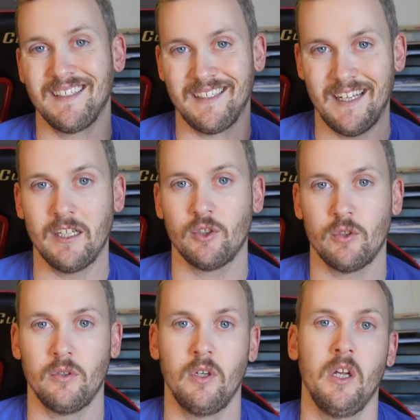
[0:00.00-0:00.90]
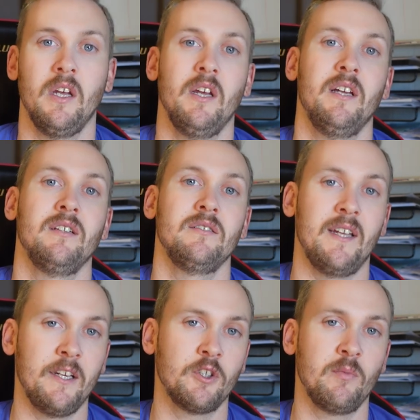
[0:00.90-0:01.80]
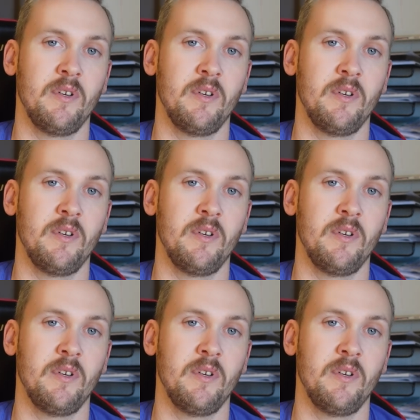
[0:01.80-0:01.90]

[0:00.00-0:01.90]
and danger. Danger